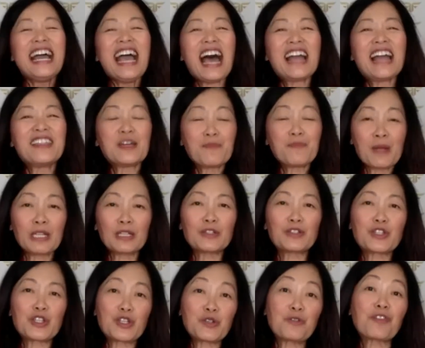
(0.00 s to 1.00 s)
And then pillar
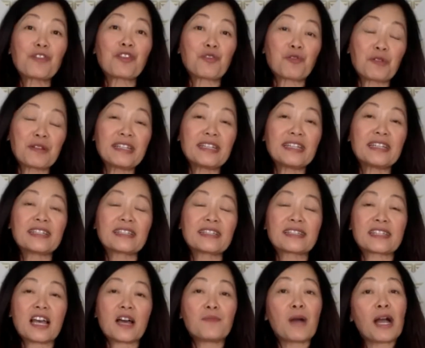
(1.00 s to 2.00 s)
2 and 3 is
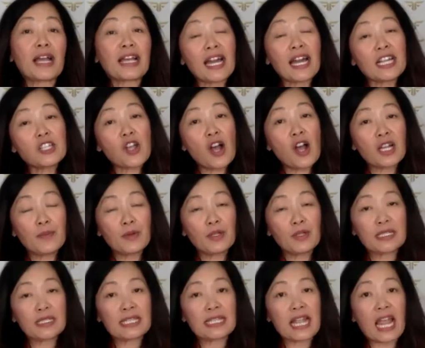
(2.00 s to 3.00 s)
I kind of talk about
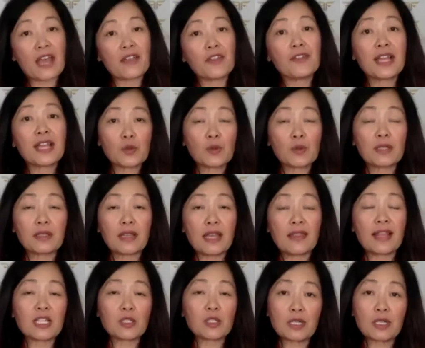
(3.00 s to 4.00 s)
it together, and that's
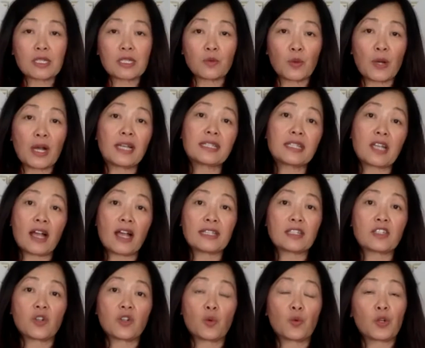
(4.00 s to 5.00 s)
what why
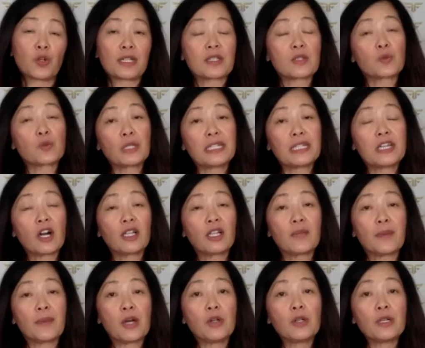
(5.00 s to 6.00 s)
diets don't work is really all
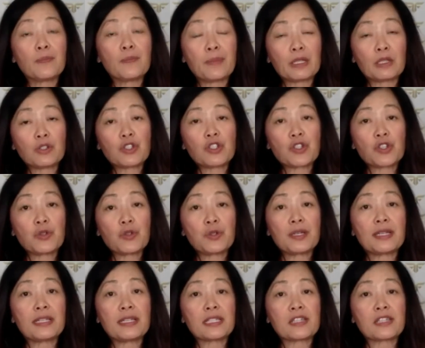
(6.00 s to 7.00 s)
about. And pillar 2
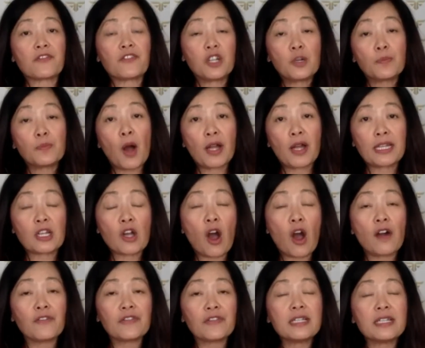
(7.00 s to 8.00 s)
is feel body
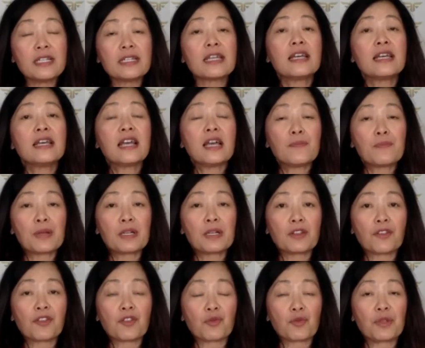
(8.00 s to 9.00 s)
confident, and
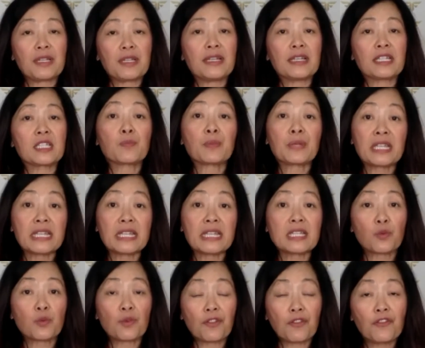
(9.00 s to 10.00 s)
pillar 3 is
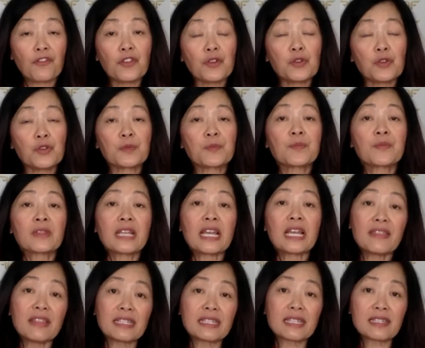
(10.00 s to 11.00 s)
peace with food.
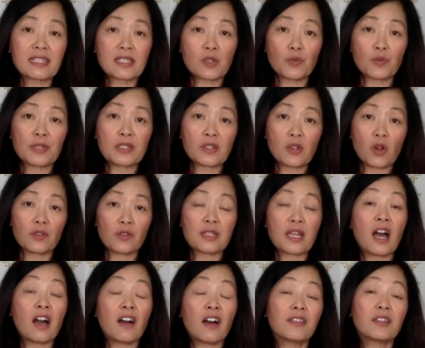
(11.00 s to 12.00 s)
And this is as a result
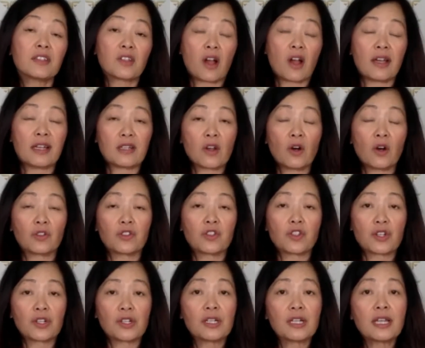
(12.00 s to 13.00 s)
of the diet
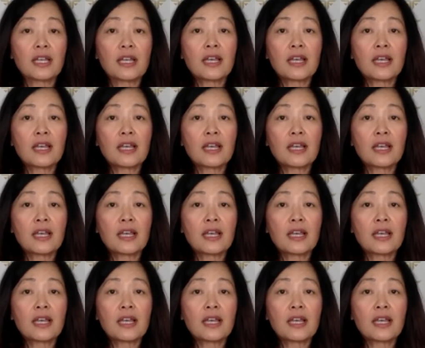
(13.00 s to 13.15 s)
culture.